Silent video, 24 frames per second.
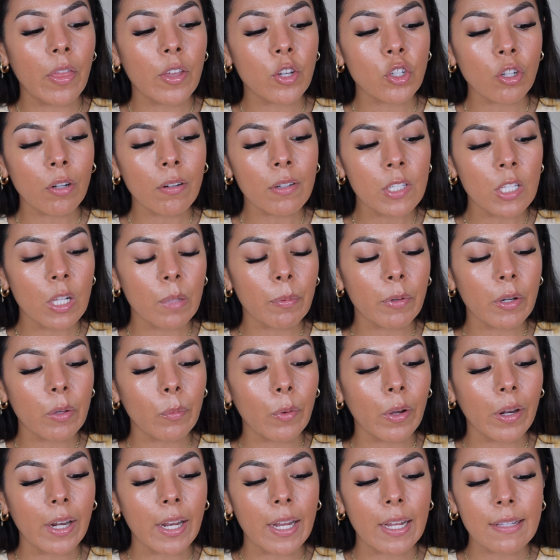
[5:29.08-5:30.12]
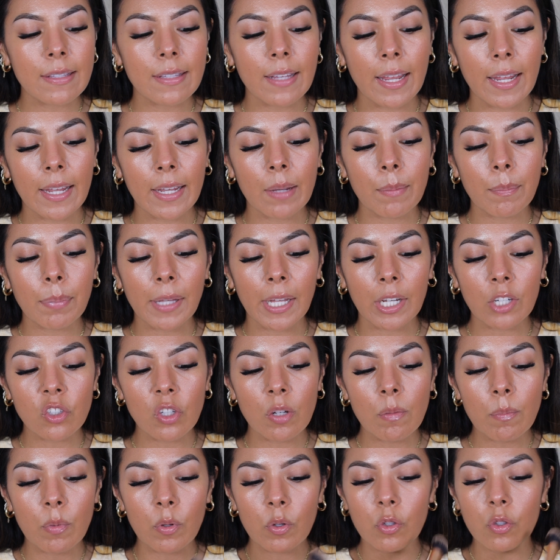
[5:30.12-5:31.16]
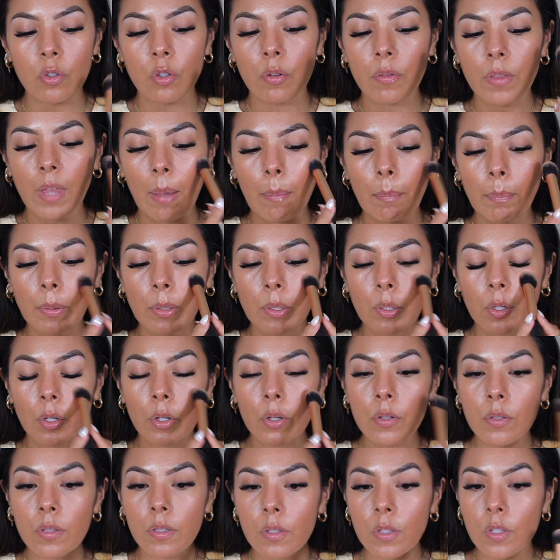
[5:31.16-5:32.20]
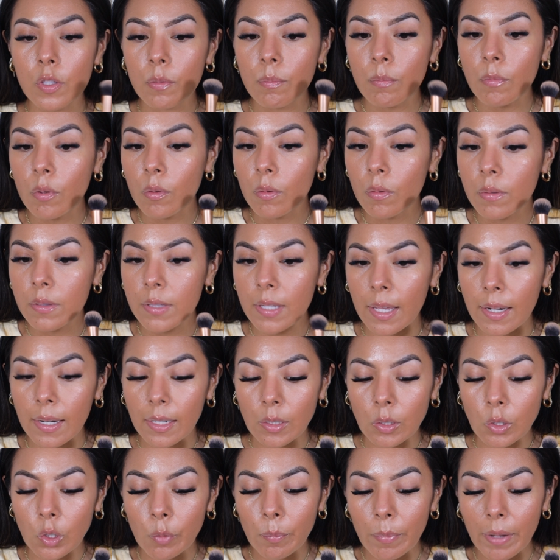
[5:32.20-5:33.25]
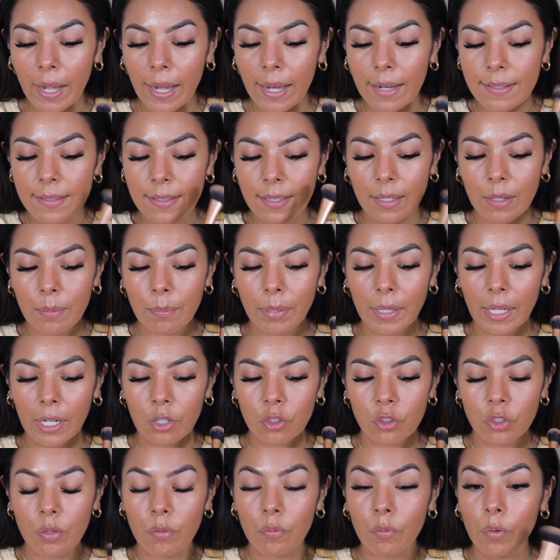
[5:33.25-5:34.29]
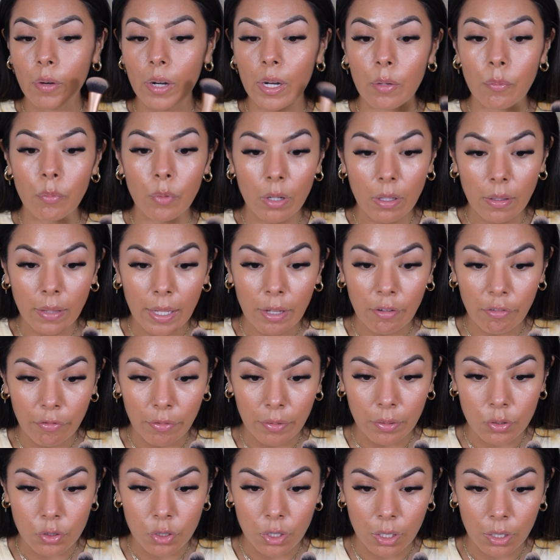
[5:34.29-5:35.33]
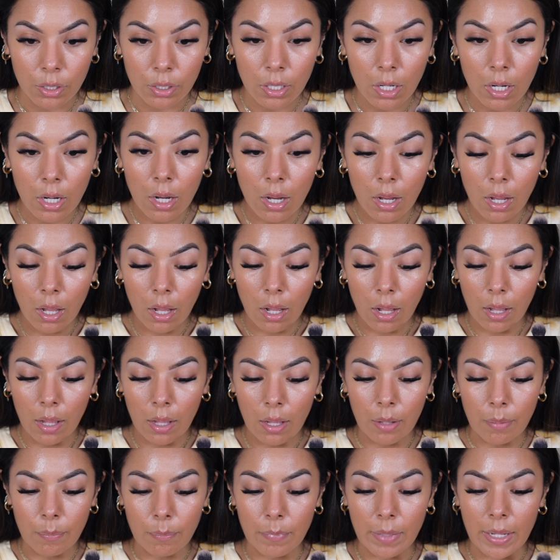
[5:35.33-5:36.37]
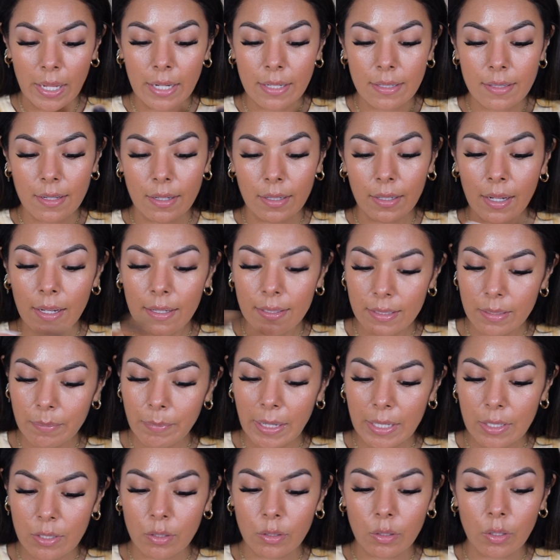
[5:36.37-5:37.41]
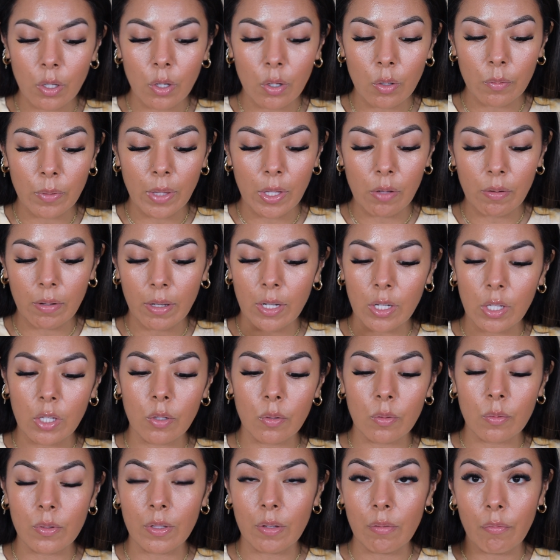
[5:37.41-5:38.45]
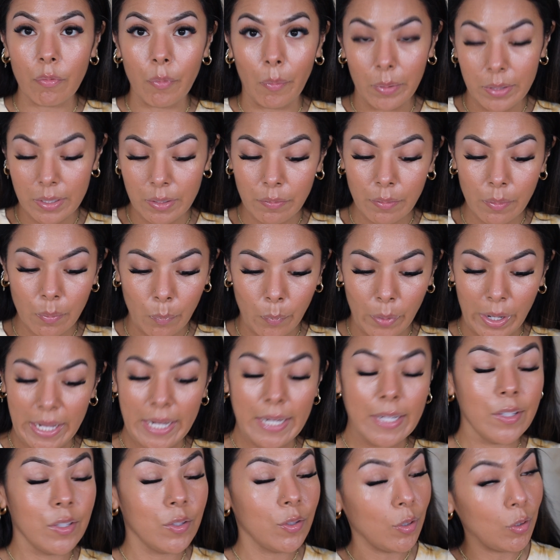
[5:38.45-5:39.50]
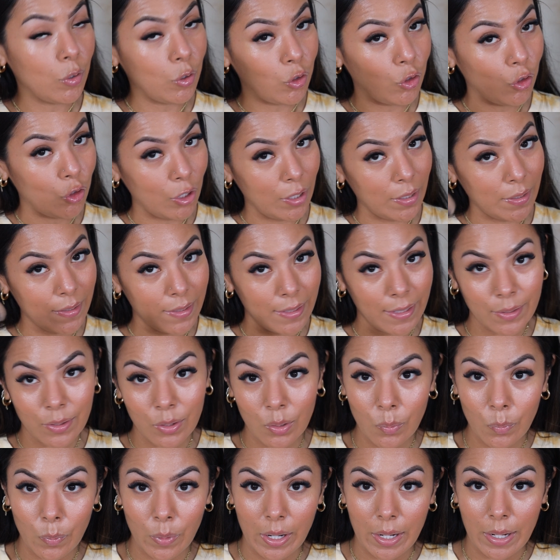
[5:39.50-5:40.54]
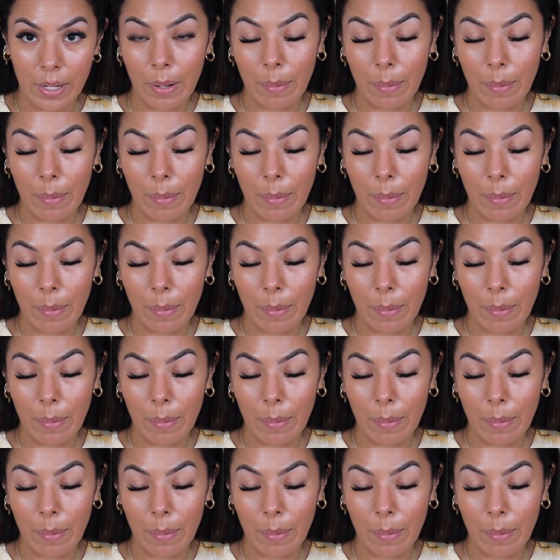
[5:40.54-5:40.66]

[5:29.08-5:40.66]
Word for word: The Charlotte Tilbury one is a complexion booster that blurs, smooths, and illuminates the complexion for a real life filter. Um, it's a customized glow that you can use in four different ways, just like the one